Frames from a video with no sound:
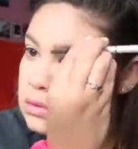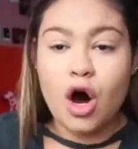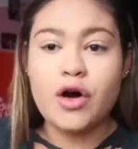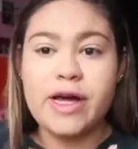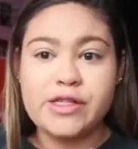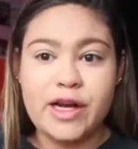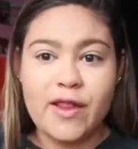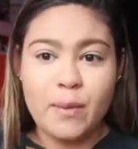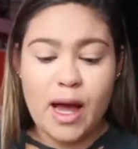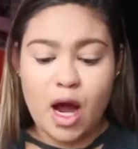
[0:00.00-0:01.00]
Okay, so now
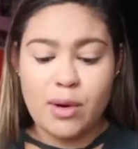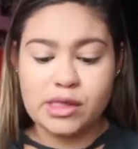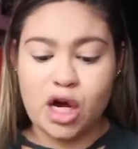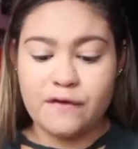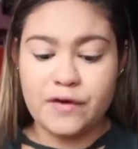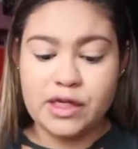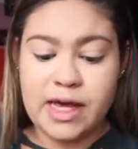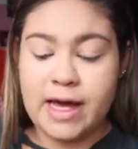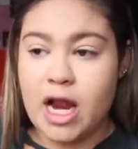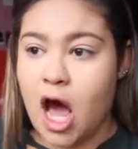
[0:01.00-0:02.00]
that my eyebrows are filled
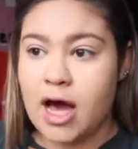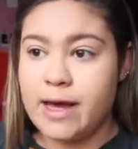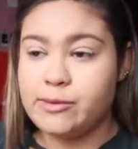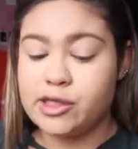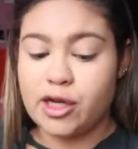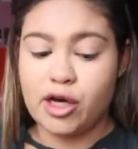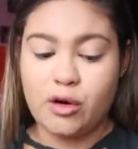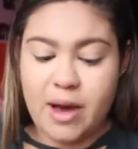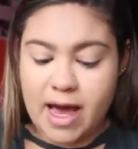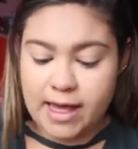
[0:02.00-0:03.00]
in, I am just gonna
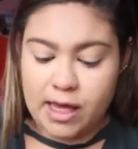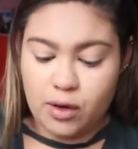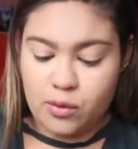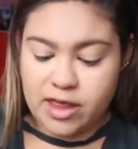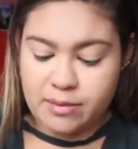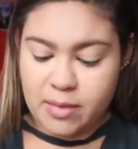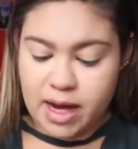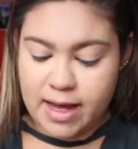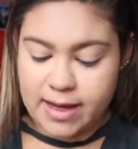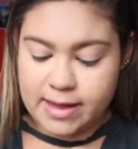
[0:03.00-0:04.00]
go back in with
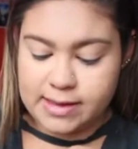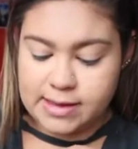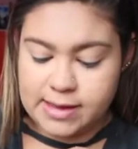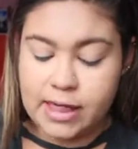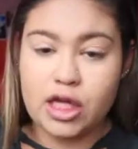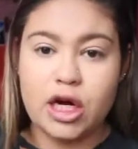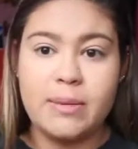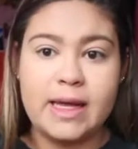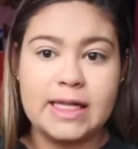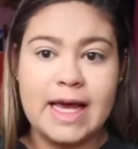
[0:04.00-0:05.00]
my concealer,
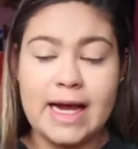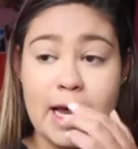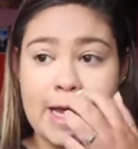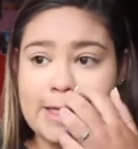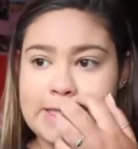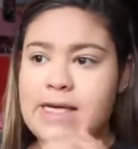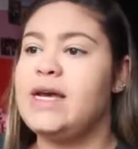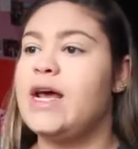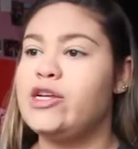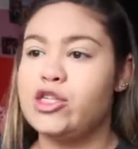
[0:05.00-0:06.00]
my light
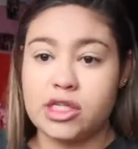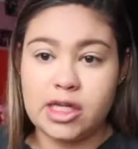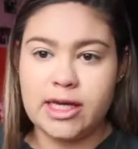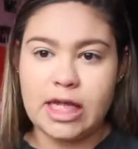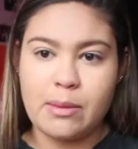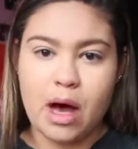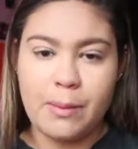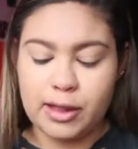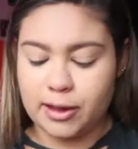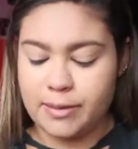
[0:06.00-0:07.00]
18, and just clean them
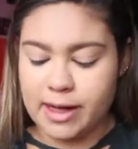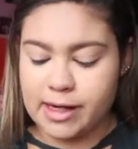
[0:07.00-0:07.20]
up a little bit.